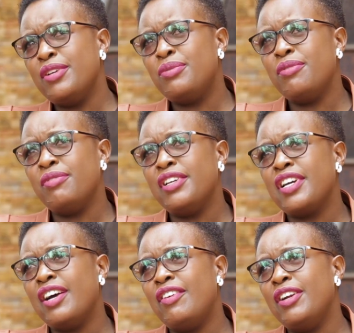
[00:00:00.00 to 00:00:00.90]
point we
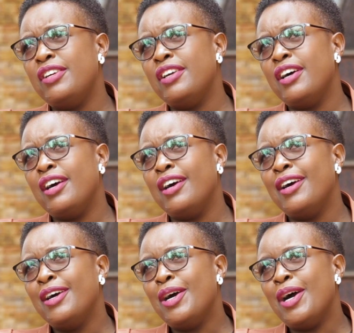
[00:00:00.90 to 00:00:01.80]
even carried a
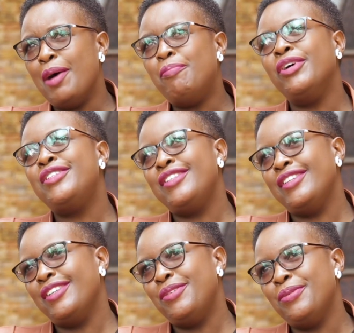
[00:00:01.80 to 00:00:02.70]

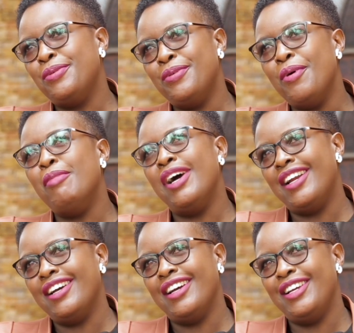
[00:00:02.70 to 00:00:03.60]
potty to
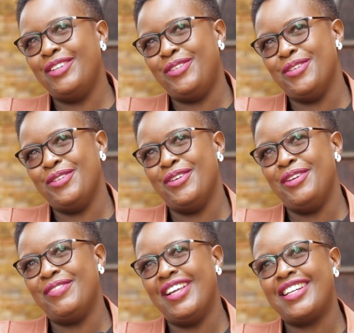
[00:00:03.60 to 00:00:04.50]
Omara. I don't know
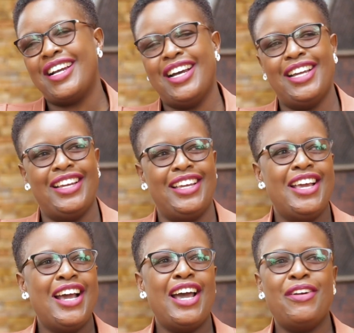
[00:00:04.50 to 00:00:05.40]
if that can,
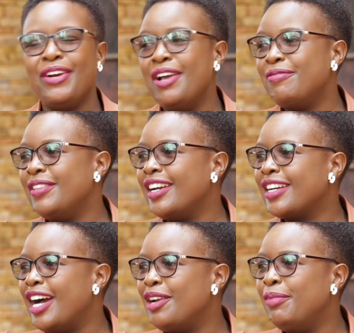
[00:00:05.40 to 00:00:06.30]

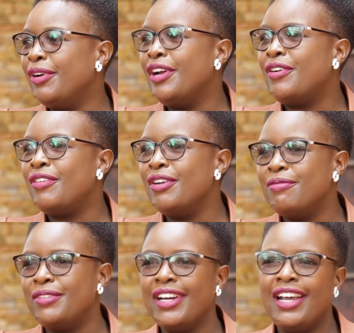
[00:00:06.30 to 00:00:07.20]
can be
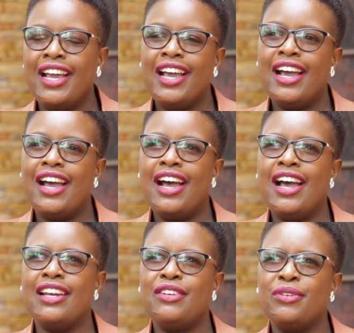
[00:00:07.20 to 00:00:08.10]
retrieved.
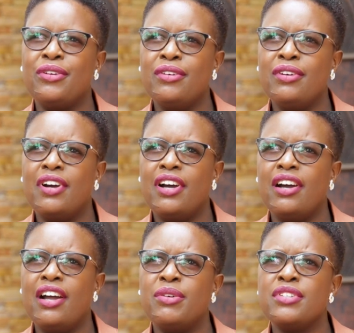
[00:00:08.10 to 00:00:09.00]
And, you know,
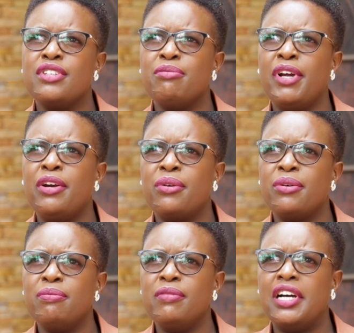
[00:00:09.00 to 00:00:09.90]
I was in my
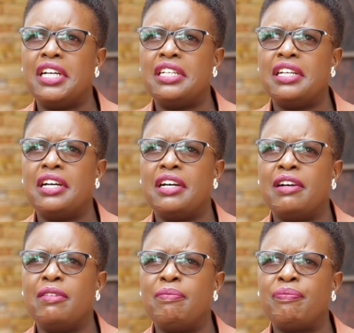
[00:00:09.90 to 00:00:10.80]
room, and
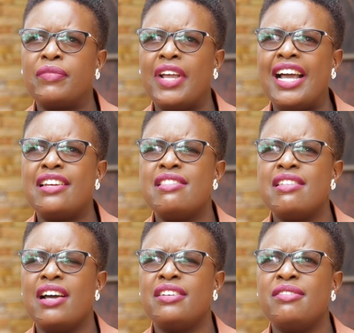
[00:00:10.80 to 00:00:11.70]
at
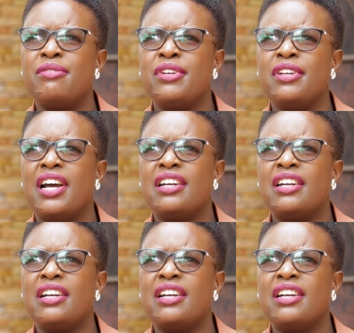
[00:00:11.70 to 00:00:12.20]
3